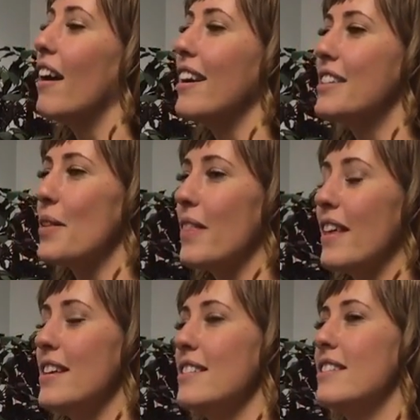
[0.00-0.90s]
All right, so
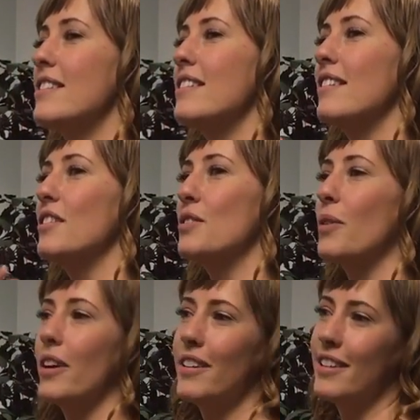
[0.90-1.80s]
this
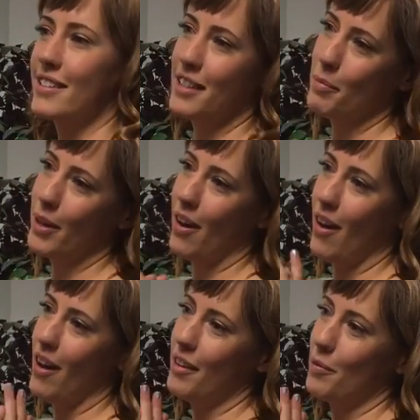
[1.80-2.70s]
tutorial is going to be
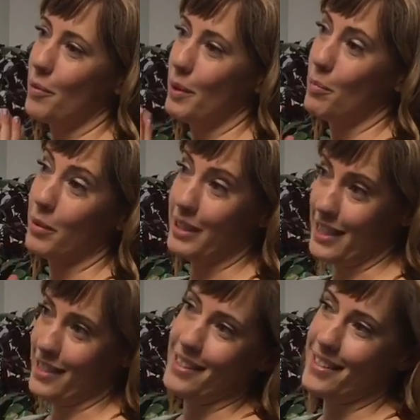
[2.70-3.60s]
on rib
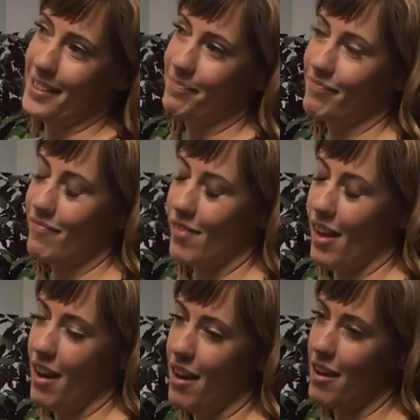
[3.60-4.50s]
release.
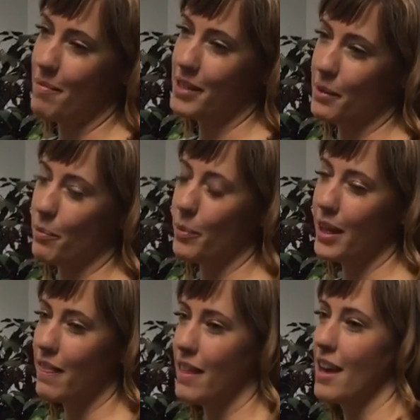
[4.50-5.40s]
It's a
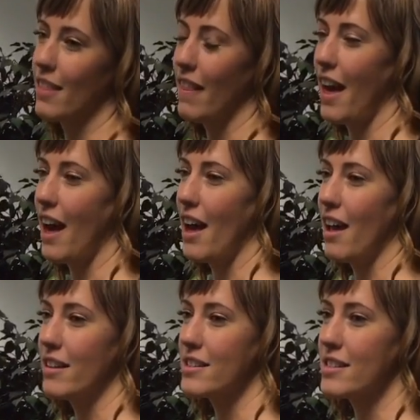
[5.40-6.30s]
big thing that
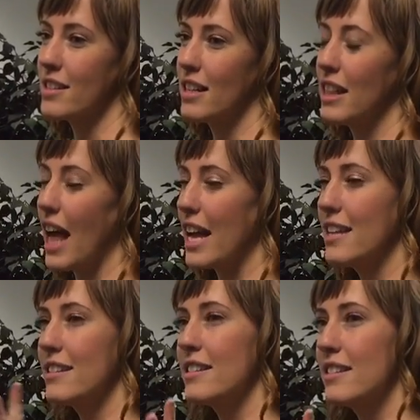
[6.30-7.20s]

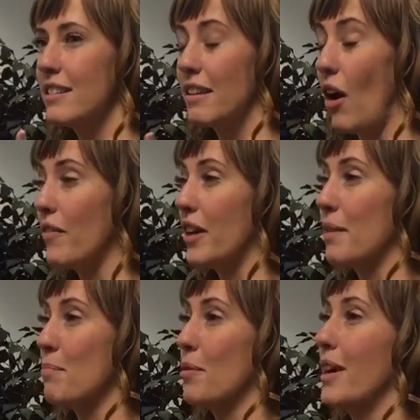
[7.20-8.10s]
clients are very
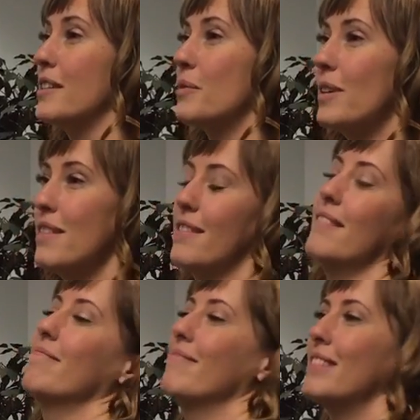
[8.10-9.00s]
impressed with.
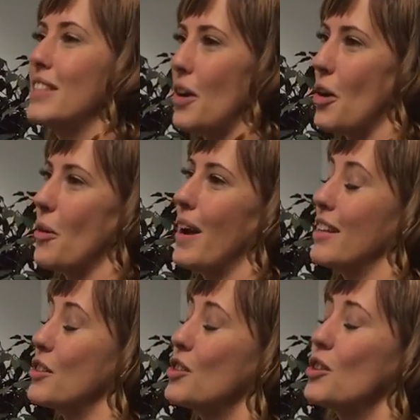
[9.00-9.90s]
So, and
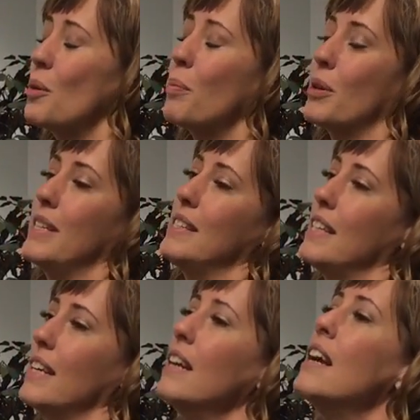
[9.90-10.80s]
it's super
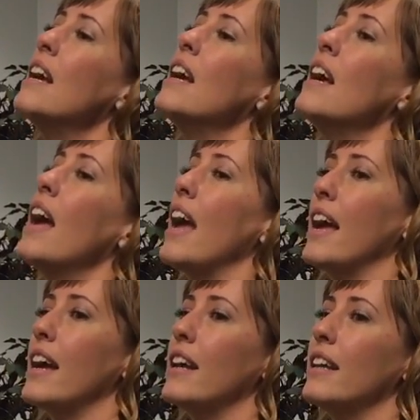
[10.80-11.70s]
easy,
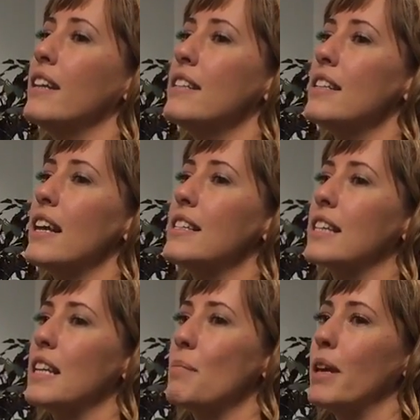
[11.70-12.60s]
and it's
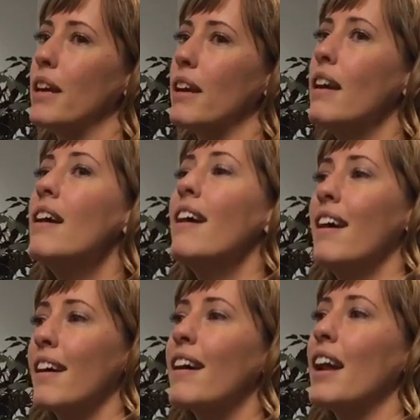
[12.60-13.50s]
going to be
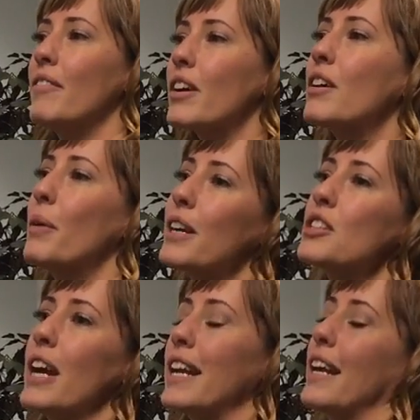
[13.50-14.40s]
kind of a quick
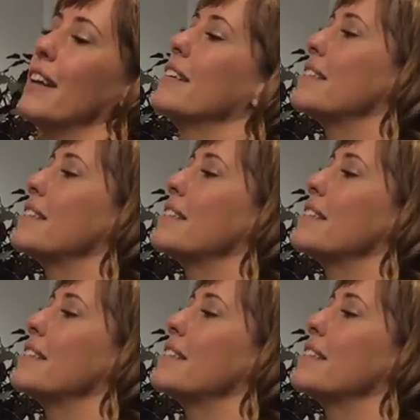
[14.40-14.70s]
training.